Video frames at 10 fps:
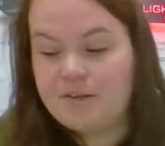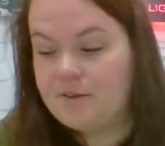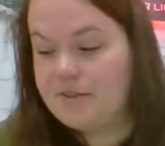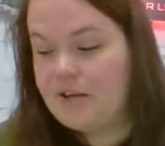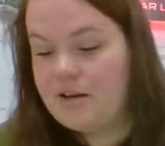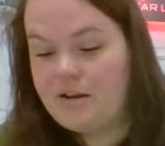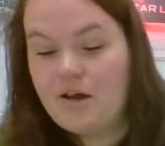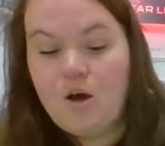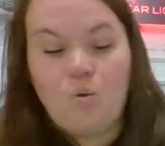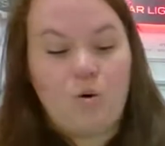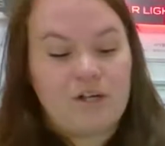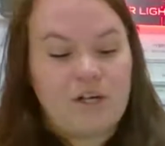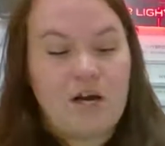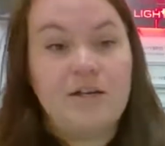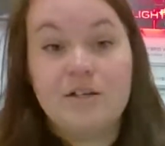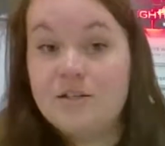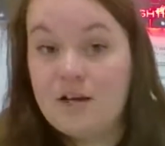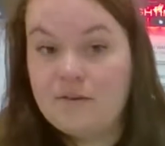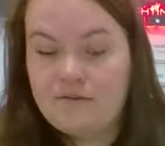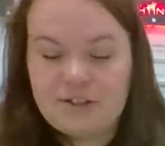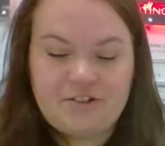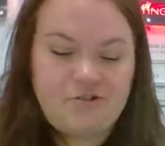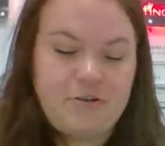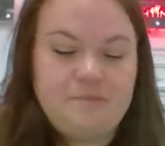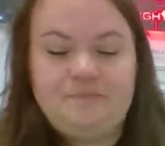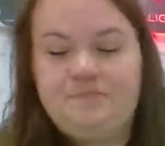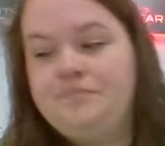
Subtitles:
So it's not a one cut and done fixture.